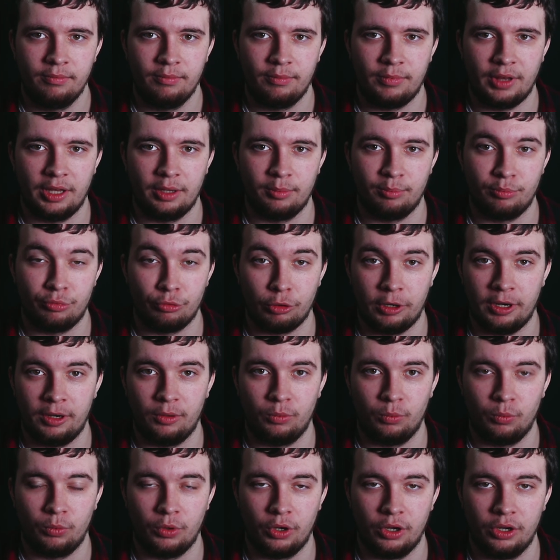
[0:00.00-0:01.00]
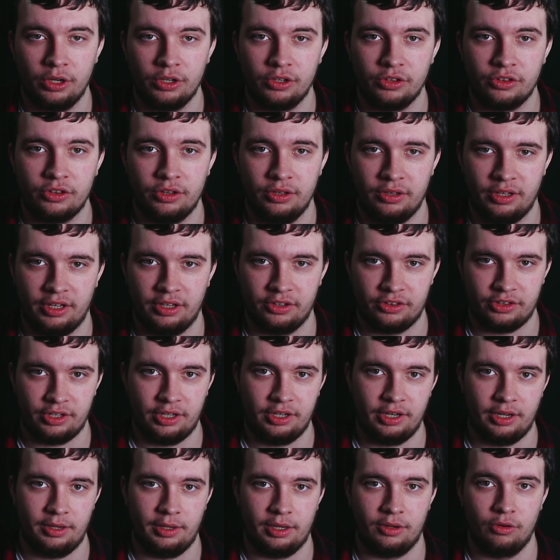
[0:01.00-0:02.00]
like brain works. Like I
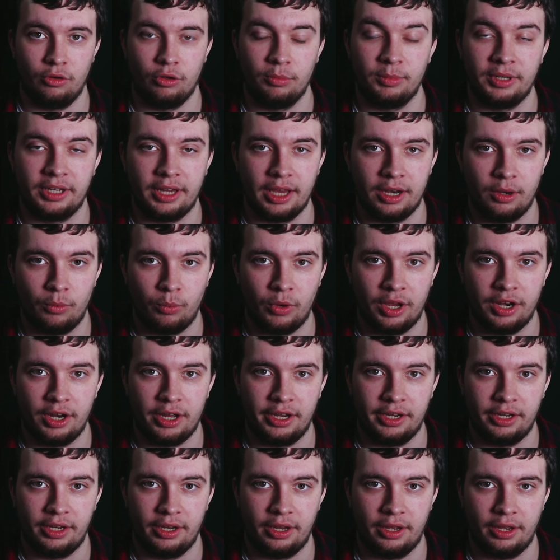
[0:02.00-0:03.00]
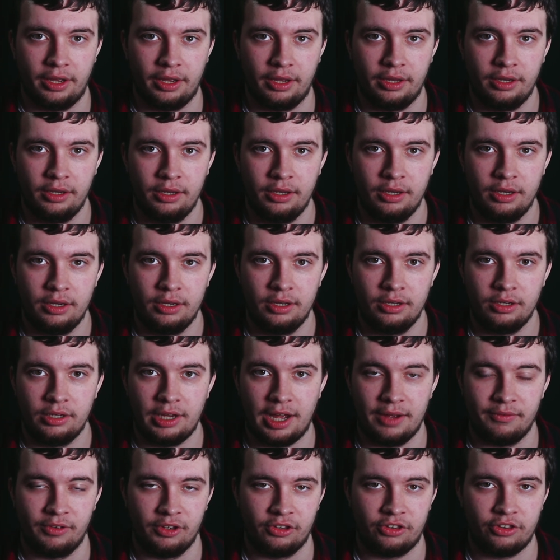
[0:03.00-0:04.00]
said, I normally get it when I
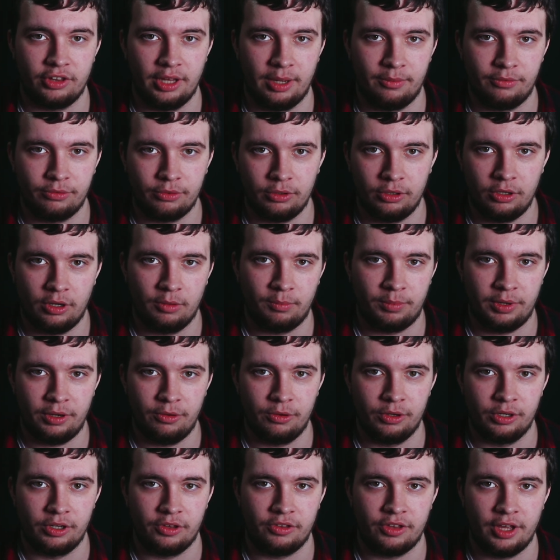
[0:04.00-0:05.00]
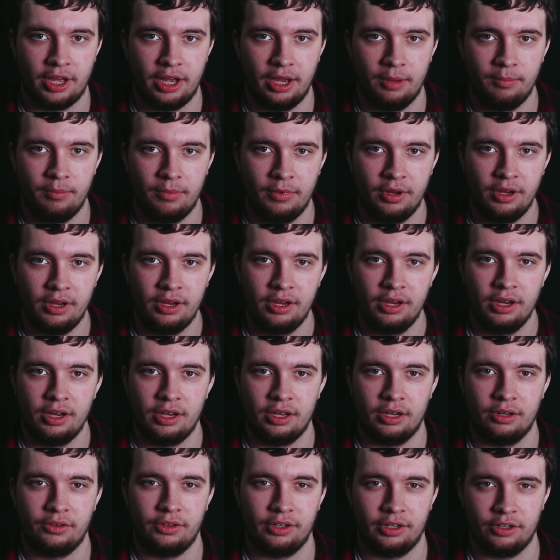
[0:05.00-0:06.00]
haven't slept for a long period of time.
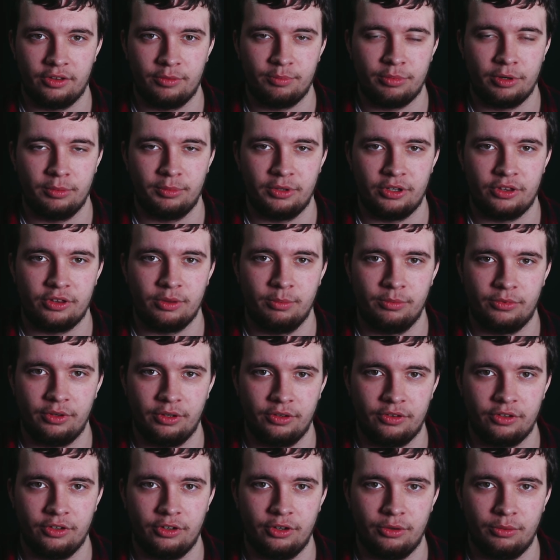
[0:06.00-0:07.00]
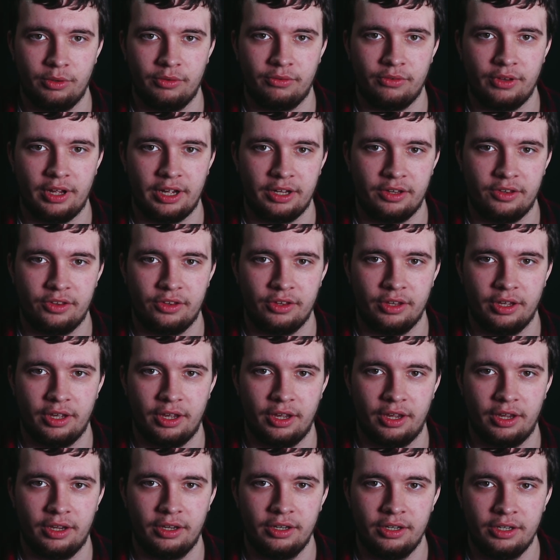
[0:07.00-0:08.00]
I think it's probably something to do with
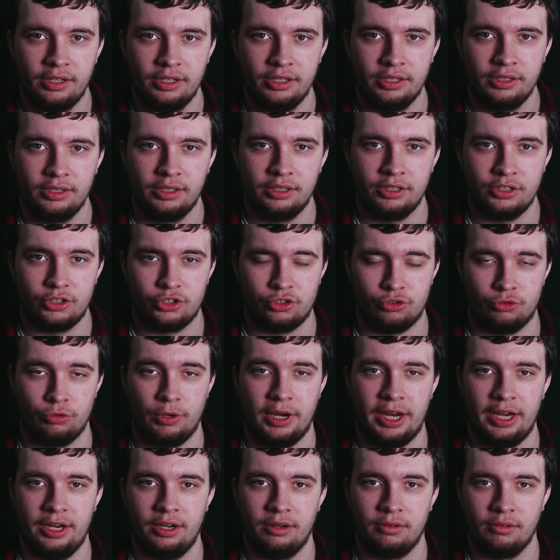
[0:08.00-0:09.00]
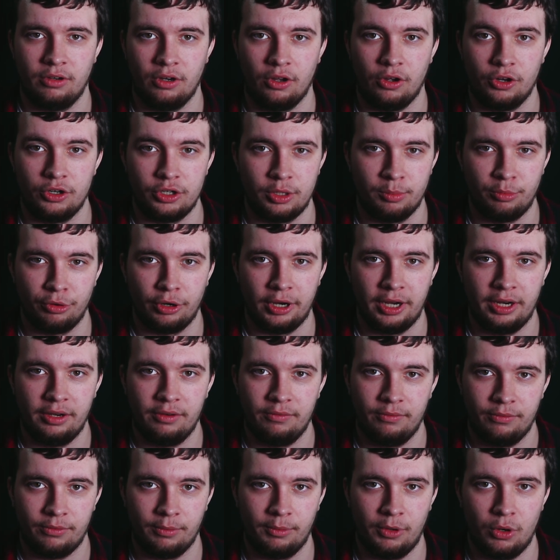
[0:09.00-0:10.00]
that strain on your brain
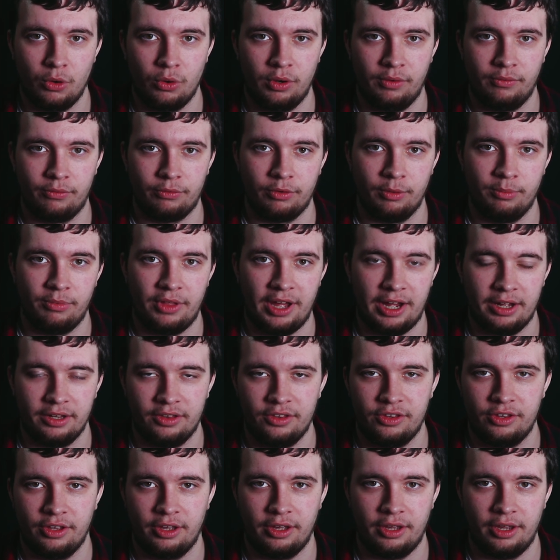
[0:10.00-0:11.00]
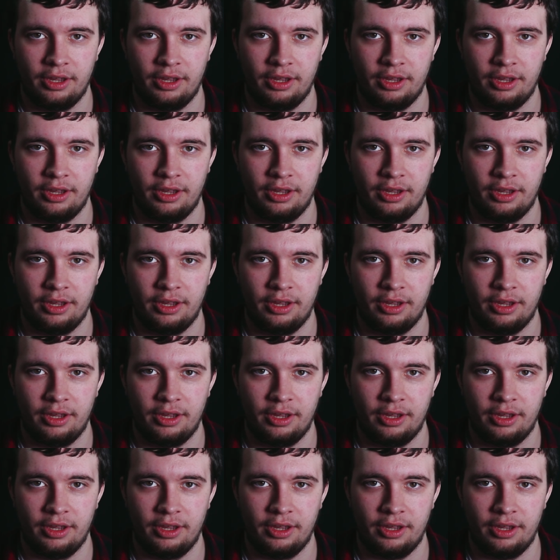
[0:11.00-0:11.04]
from going from that,